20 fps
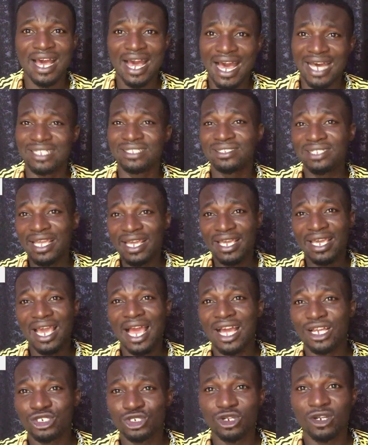and take
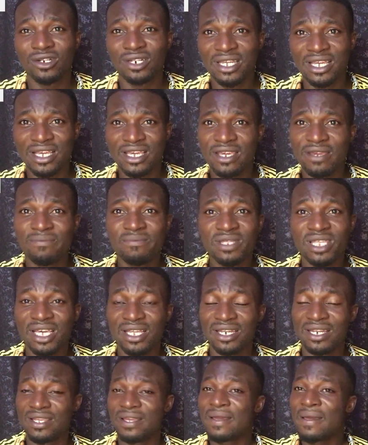action
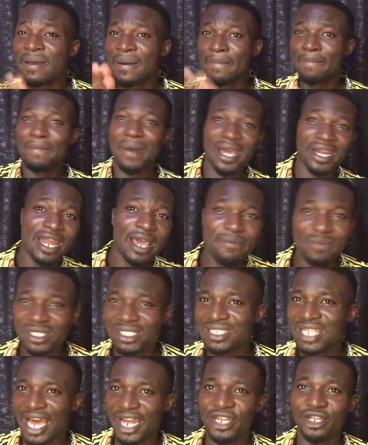immediately. My name is
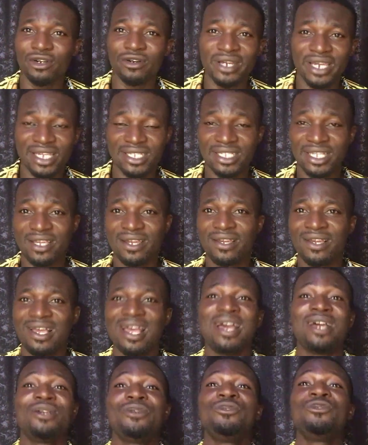Daniel Eze,
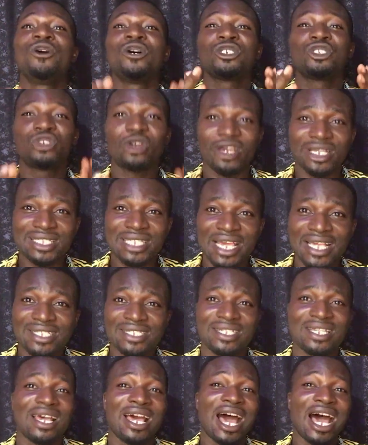your choicest
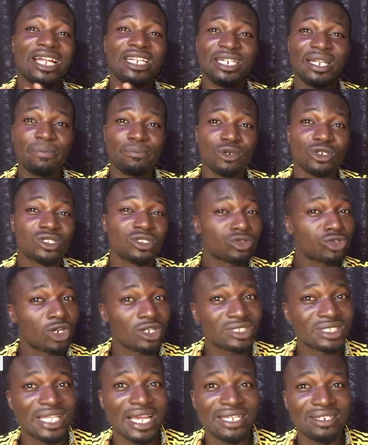and the most
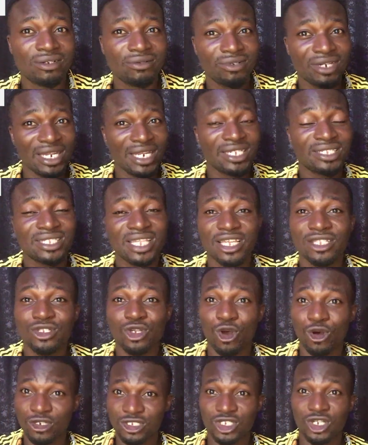trusted real estate
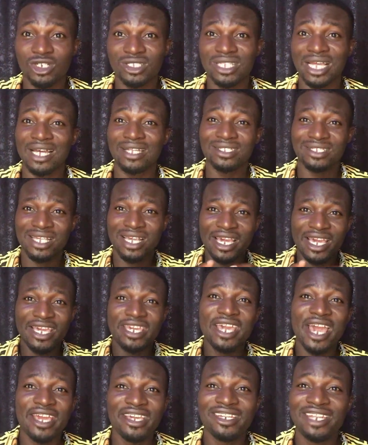consultant
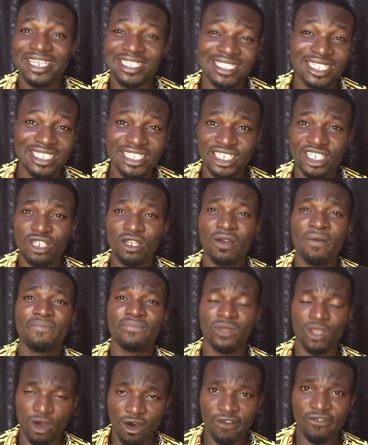here in the city
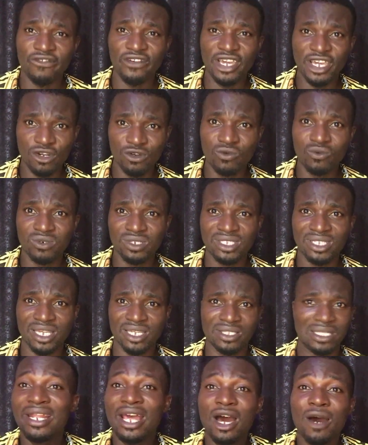of Enugu State,
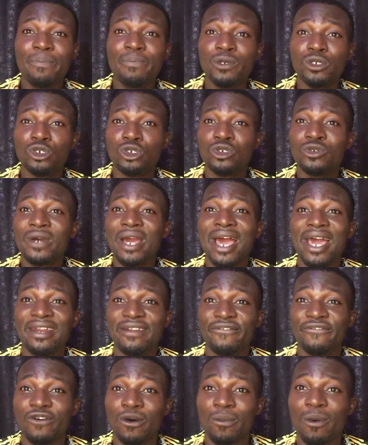and help you do any
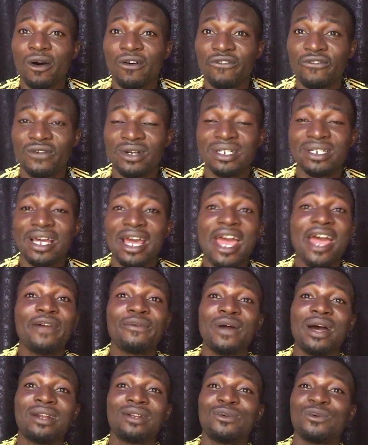form of
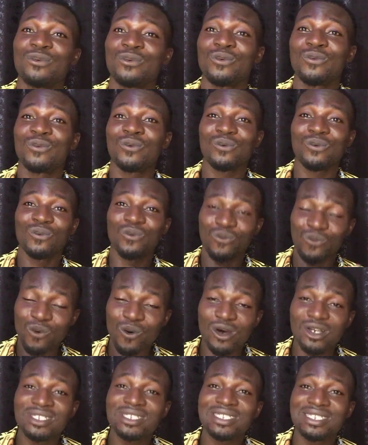errand
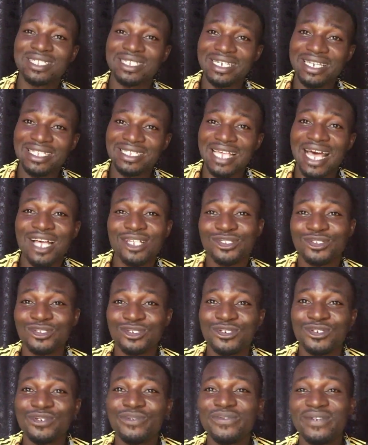once it has to
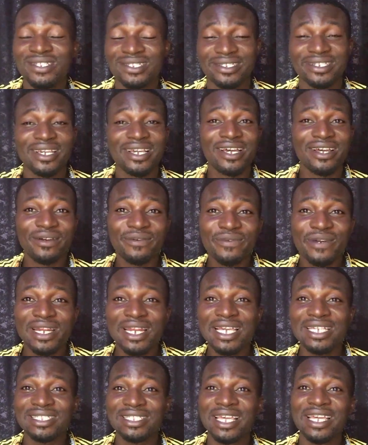do with real
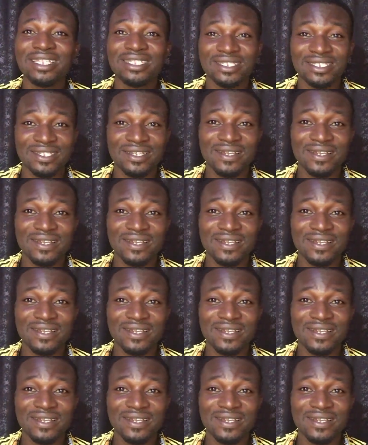estate